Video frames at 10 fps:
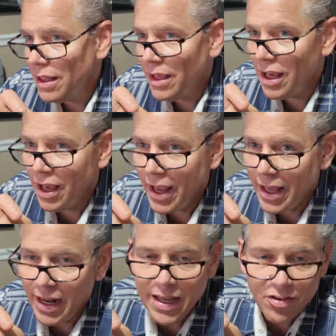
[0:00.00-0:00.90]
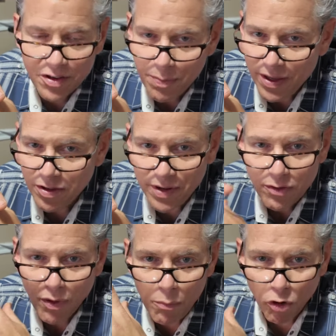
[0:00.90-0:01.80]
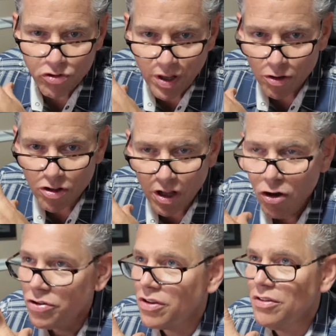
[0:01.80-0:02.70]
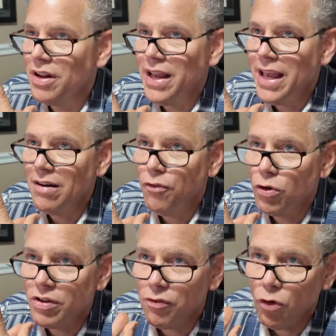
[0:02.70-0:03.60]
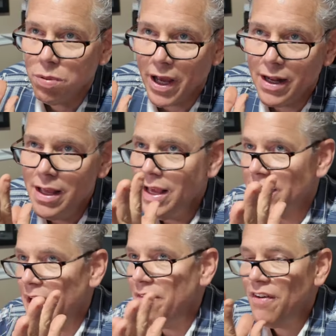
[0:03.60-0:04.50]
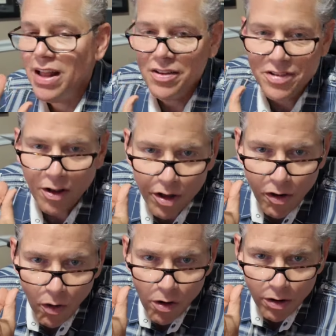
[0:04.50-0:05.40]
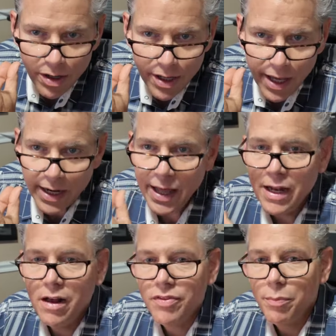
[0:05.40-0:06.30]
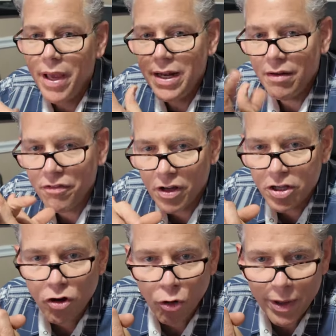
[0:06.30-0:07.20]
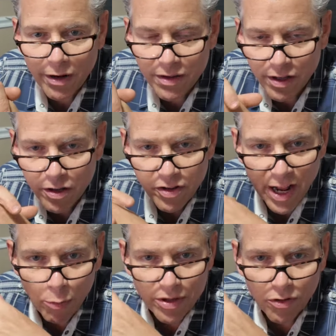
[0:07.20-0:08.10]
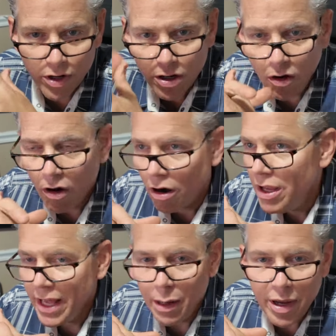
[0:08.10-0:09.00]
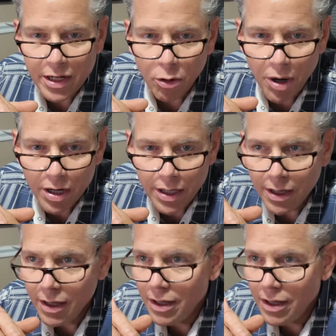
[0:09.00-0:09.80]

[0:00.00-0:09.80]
Yeah, and it gets expensive. And that's why most dealers close because they can't afford the floor plan. Then they finally sell the car, and it ain't enough to pay the curtailments on the car, and they make no money.